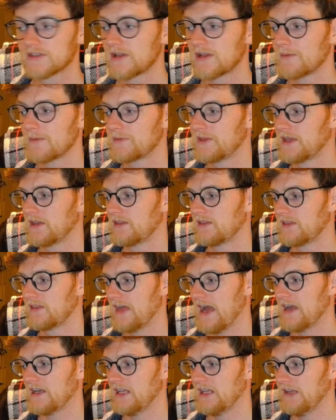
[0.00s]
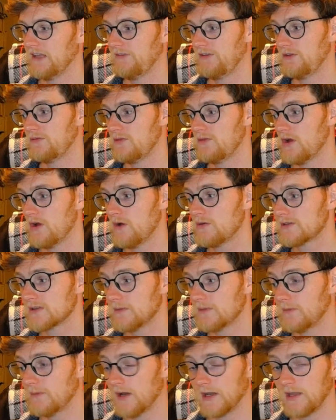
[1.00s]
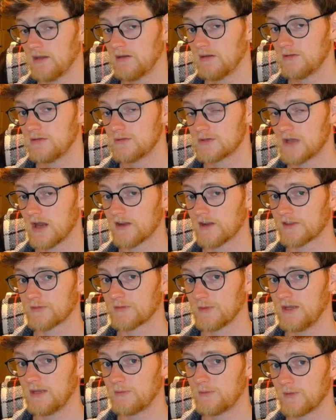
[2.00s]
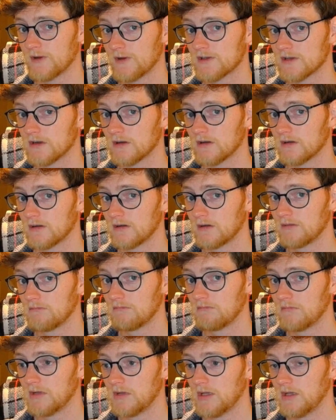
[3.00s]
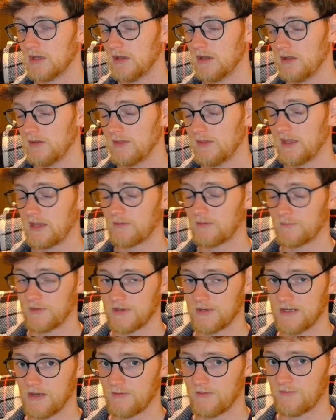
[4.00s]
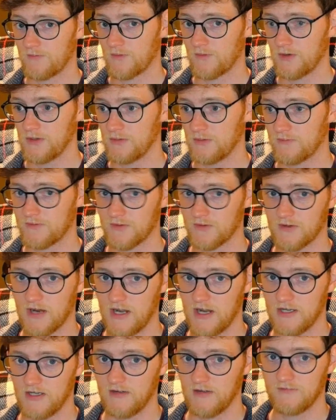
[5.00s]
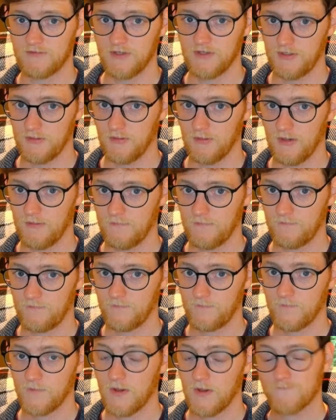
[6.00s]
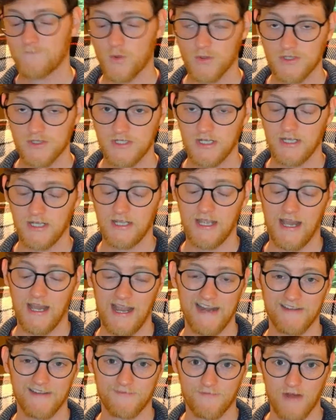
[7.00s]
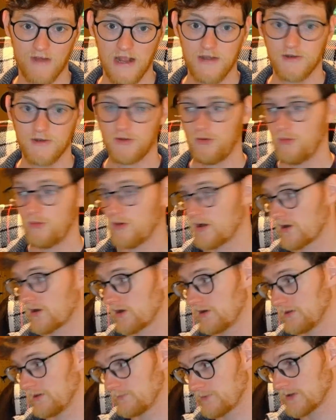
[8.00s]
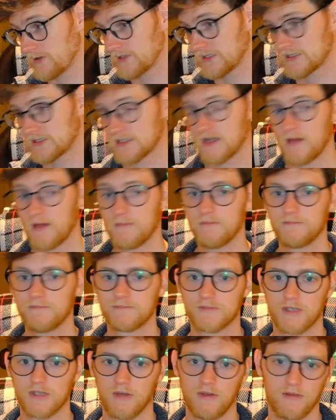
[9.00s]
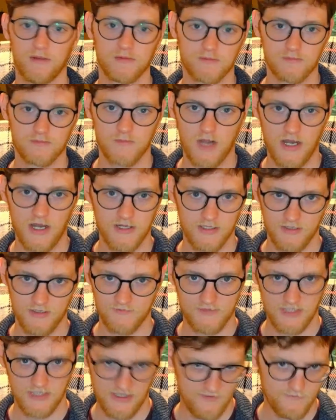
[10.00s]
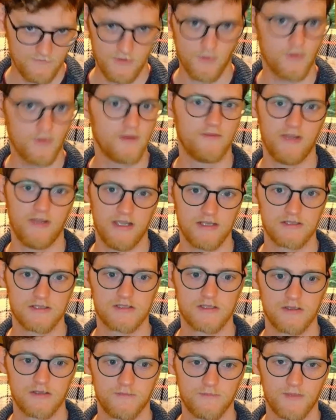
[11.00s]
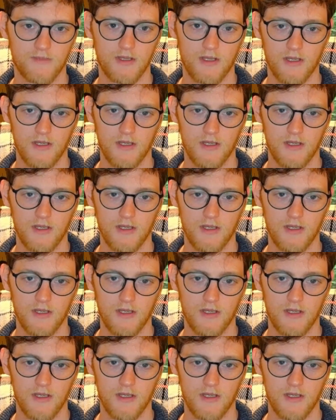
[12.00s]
for something that, if you know somebody who's got a 3D printer, they can print out for you if they're kind enough to do it. Fortunately, I had a friend who had already printed some, so he was kind enough to give me one of his.